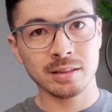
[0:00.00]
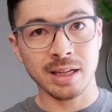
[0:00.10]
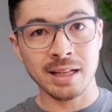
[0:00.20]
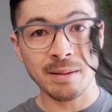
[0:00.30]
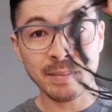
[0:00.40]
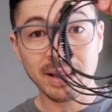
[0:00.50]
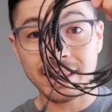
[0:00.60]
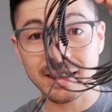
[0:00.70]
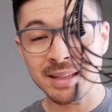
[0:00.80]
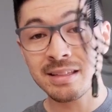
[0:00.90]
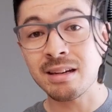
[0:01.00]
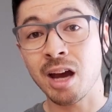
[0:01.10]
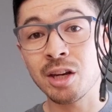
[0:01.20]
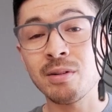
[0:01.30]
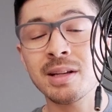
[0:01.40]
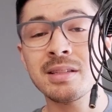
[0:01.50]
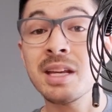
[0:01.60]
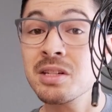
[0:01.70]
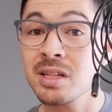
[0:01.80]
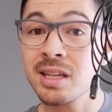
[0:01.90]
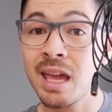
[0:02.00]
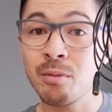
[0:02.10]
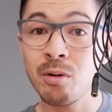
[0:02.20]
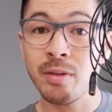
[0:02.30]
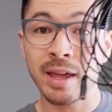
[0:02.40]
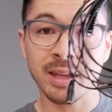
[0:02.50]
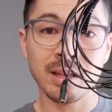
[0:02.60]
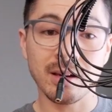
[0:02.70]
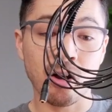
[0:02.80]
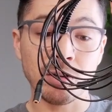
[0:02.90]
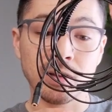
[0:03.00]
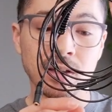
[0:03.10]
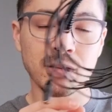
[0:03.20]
and something like this, an audio extension cable that can all...